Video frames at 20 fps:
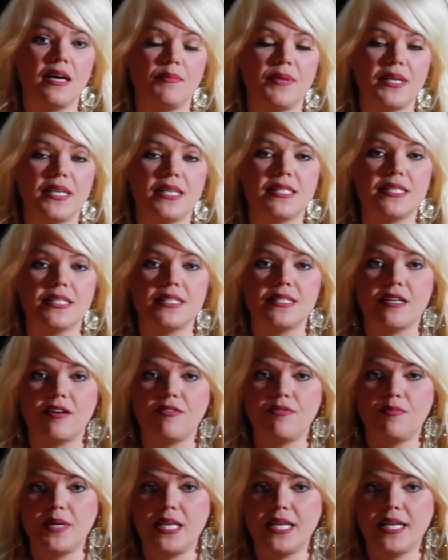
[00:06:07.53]
I began to
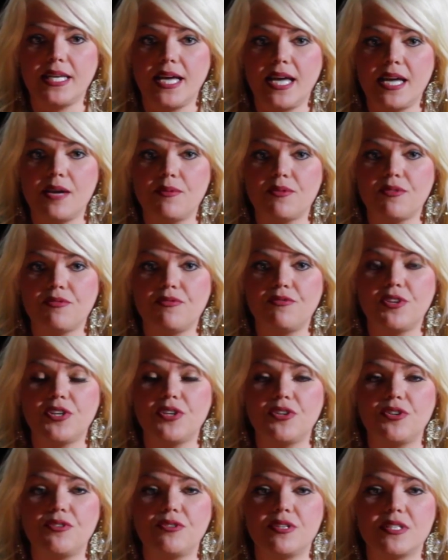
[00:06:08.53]
self-medicate with
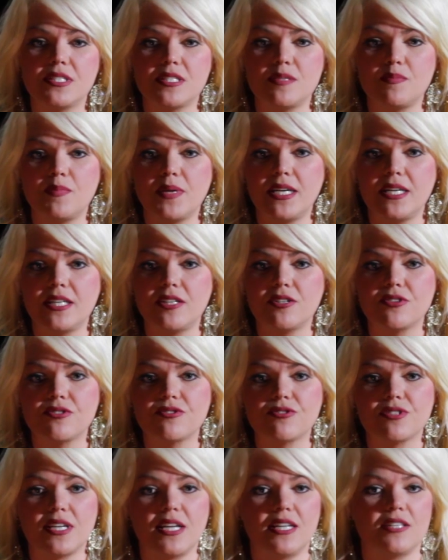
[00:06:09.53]
food and
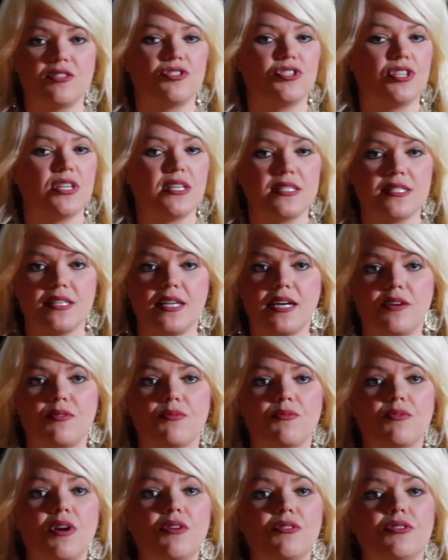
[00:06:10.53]
speeders, and just like a
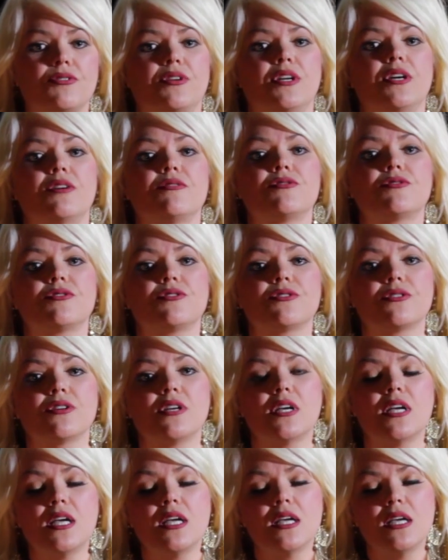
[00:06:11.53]
roller coaster,
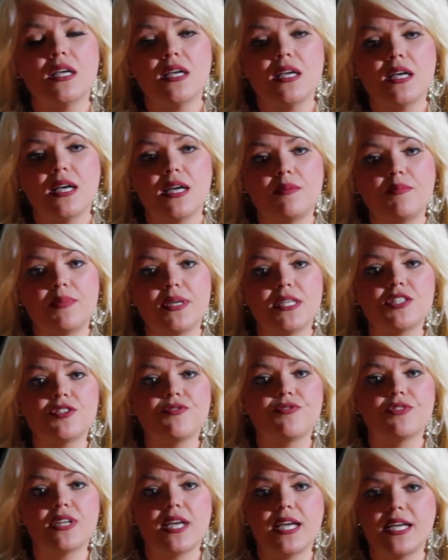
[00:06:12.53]
I'd
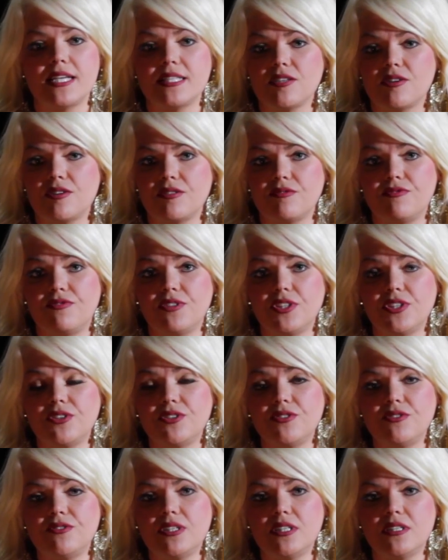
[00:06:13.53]
binge for days on
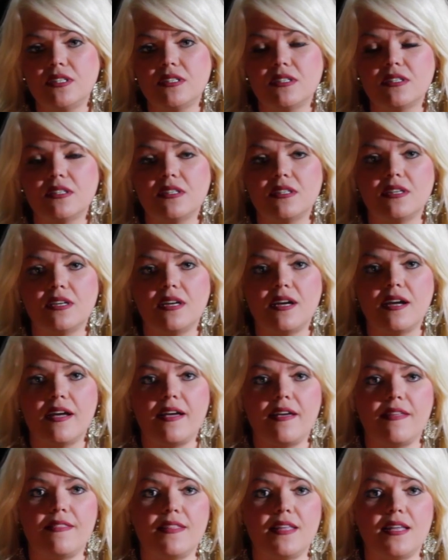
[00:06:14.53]
food,
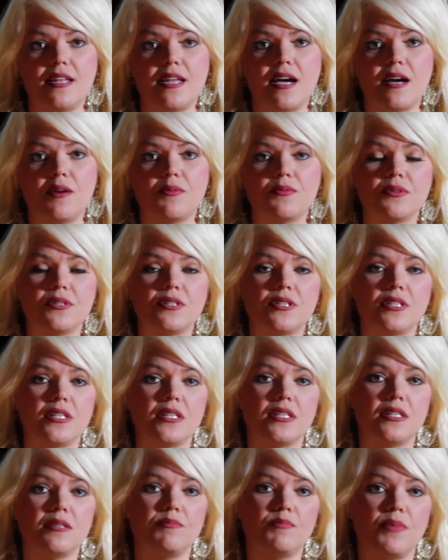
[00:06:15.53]
and then I
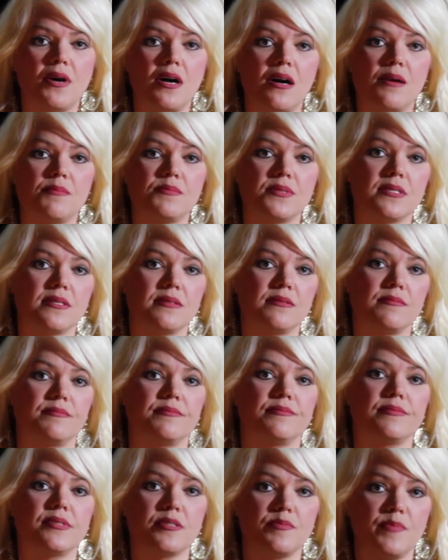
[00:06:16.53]
would pop
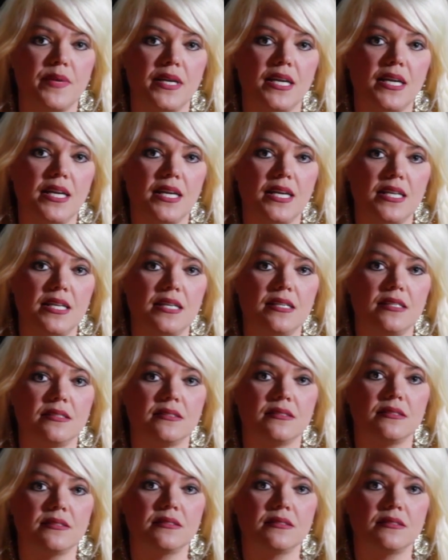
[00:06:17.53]
some speed